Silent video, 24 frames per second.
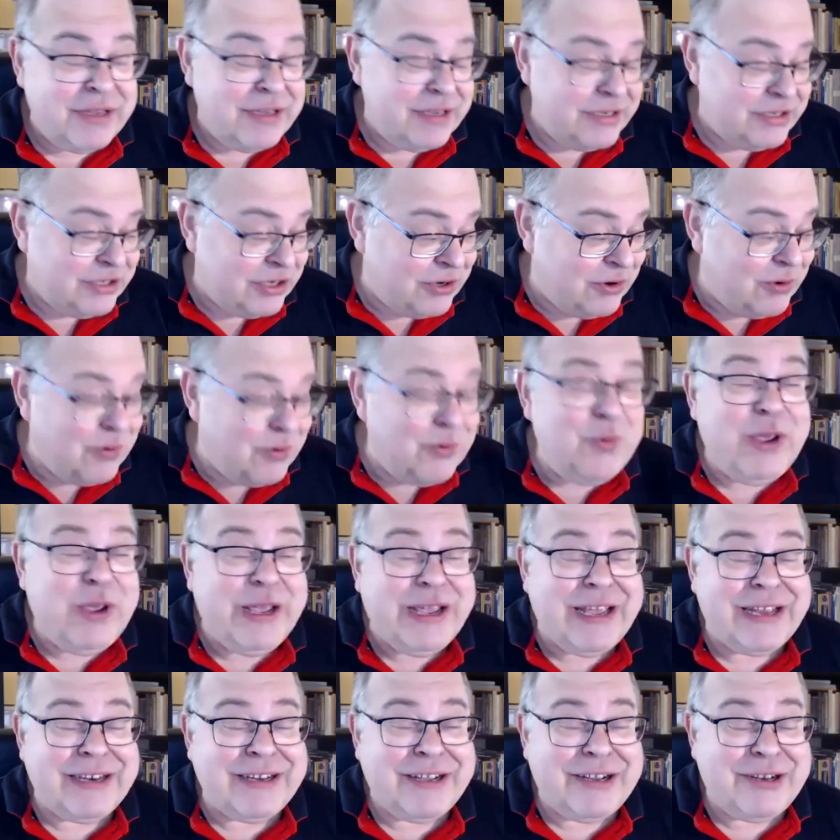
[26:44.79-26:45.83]
So we
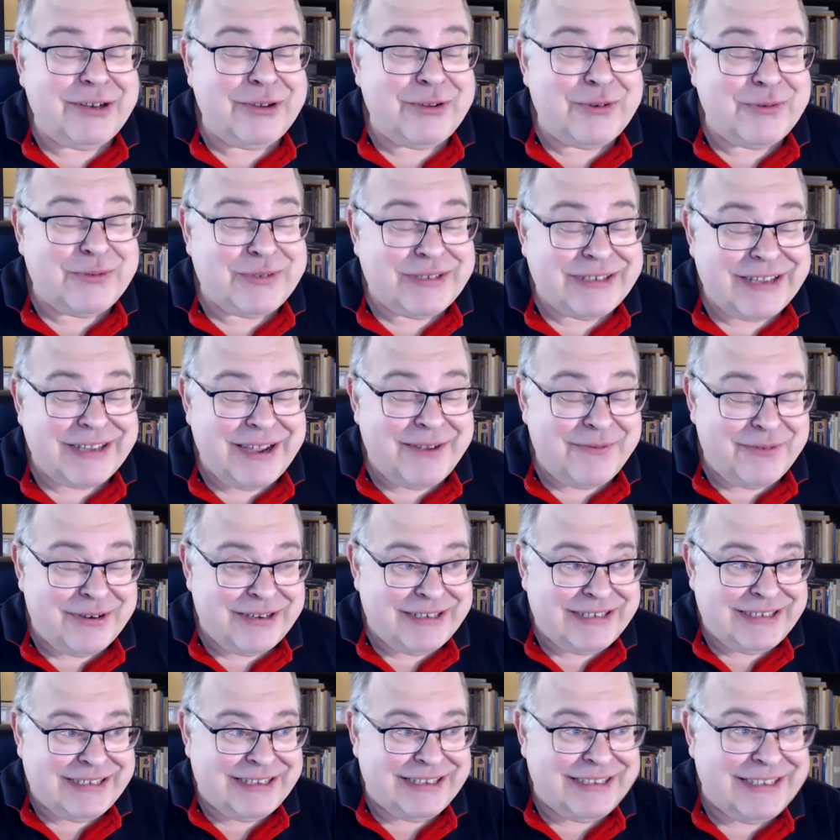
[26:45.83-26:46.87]
can close
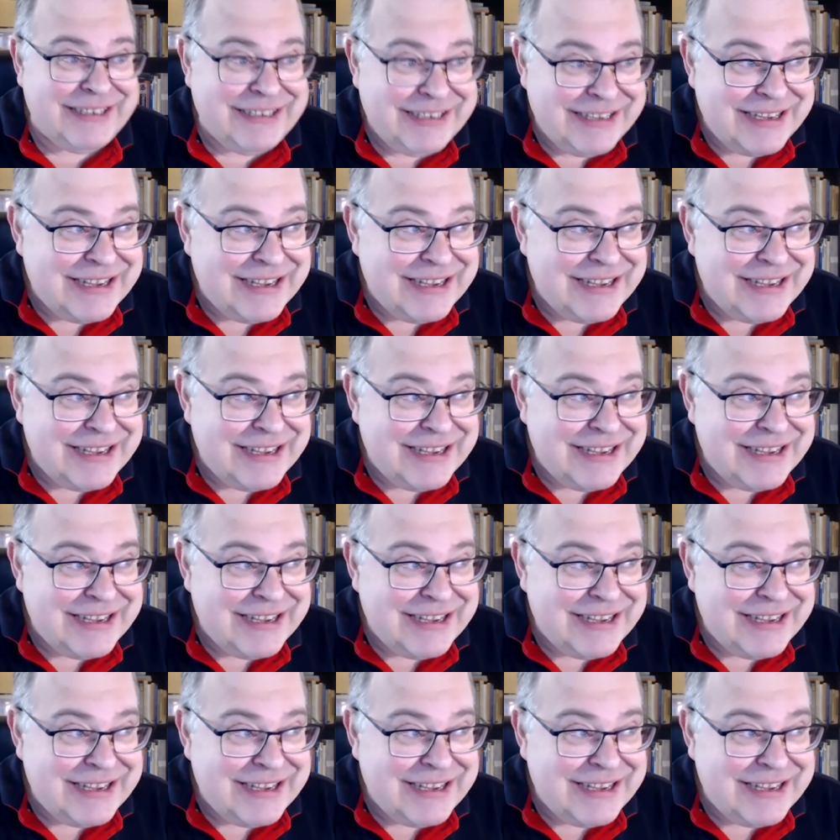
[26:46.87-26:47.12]
everything.